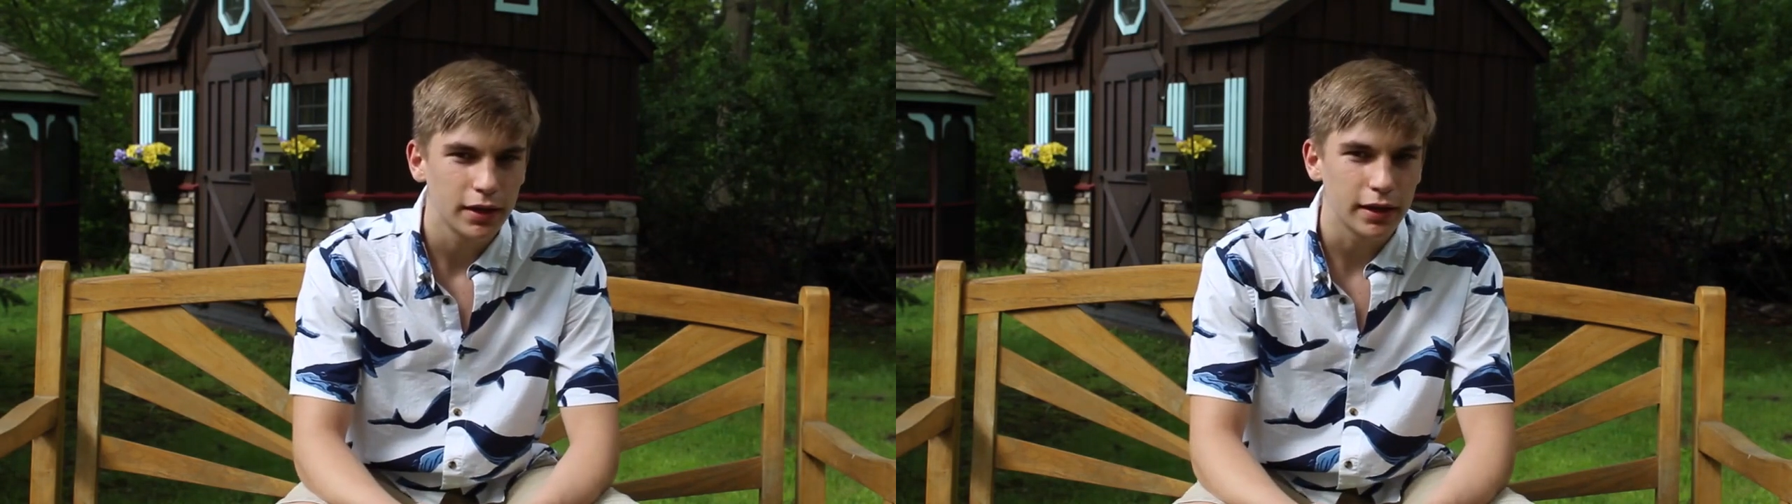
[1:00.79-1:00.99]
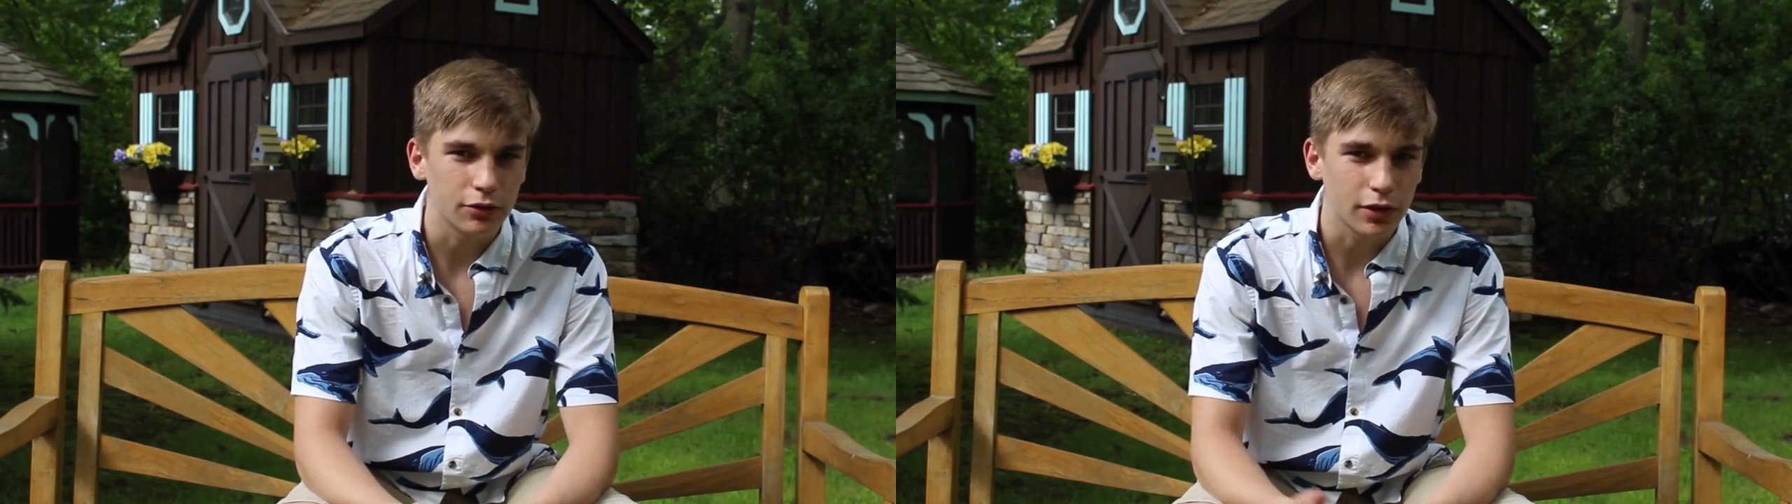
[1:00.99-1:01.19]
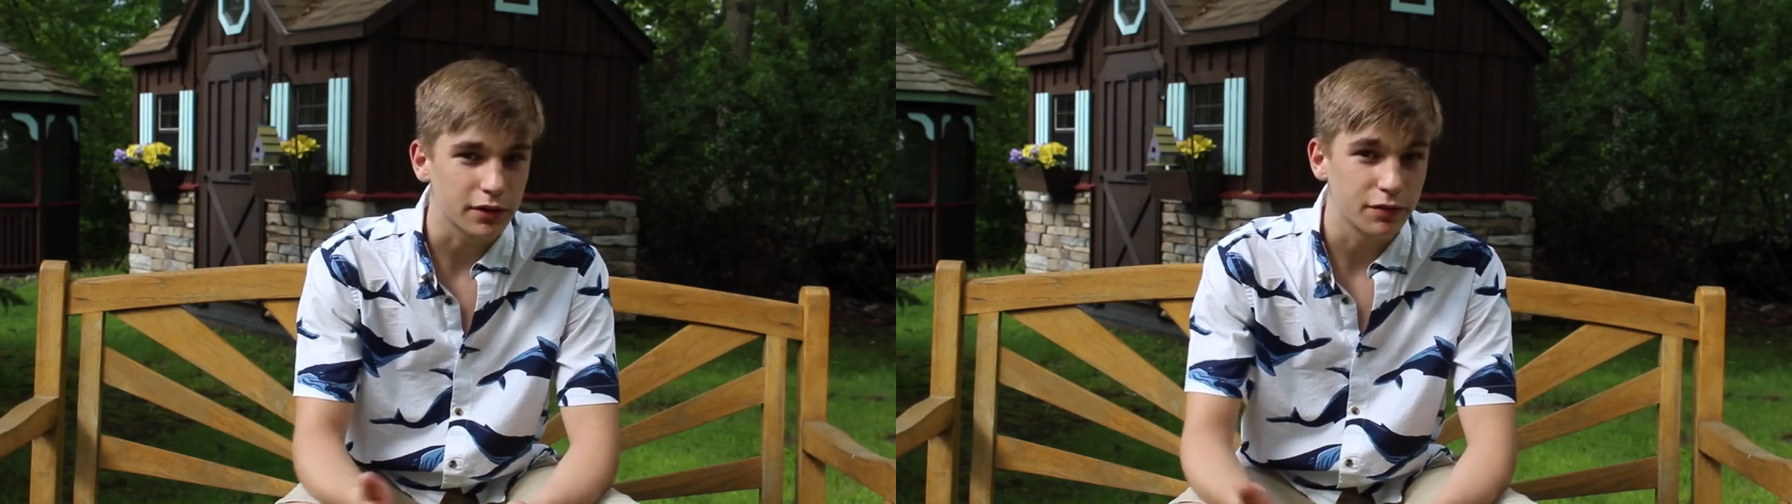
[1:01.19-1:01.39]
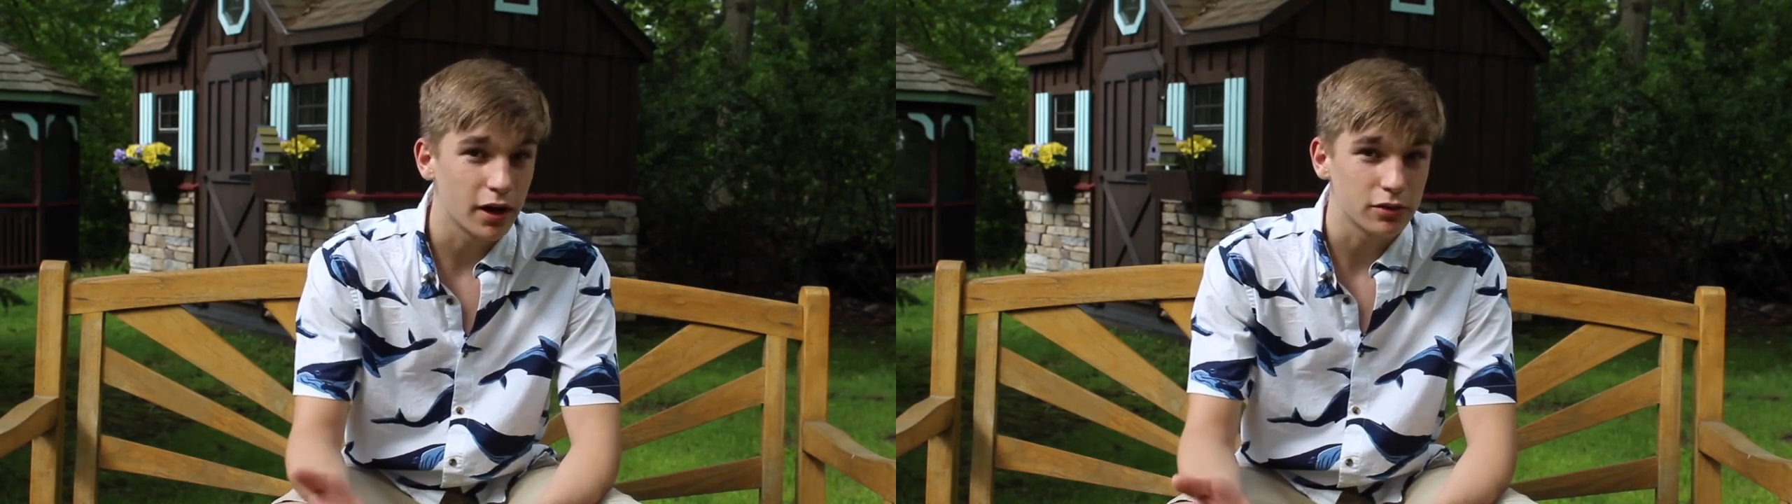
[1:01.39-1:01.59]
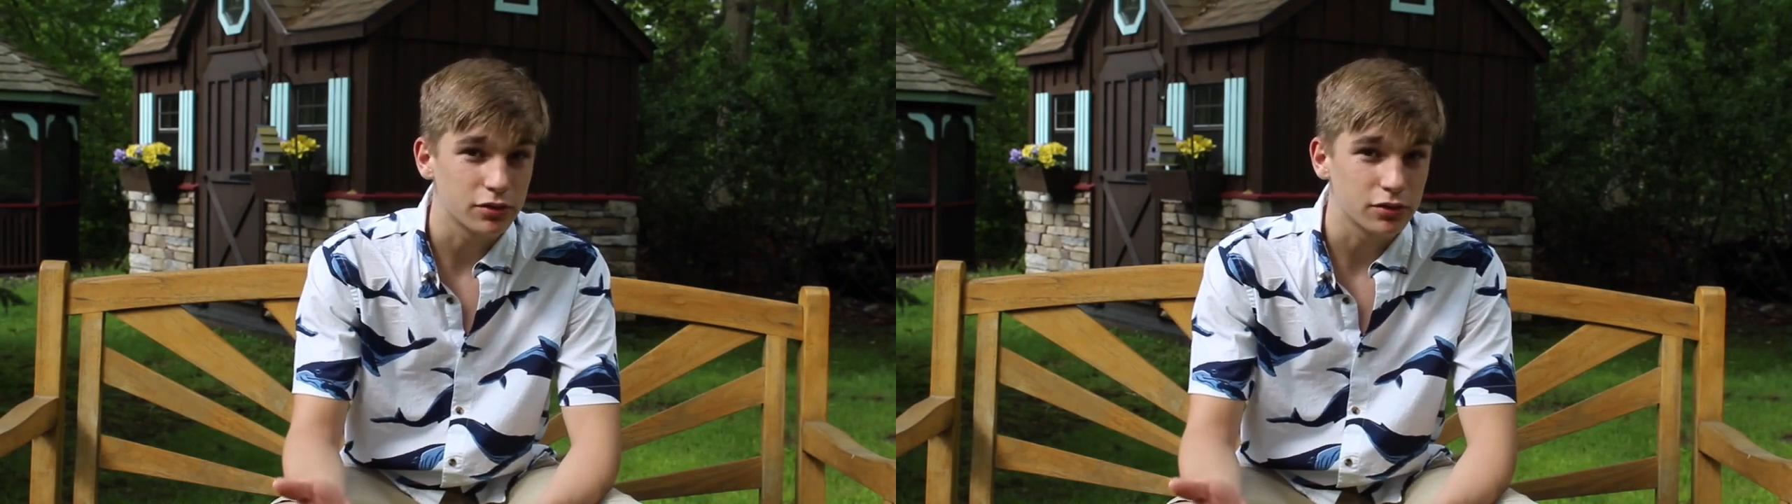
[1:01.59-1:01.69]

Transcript: in her, like, final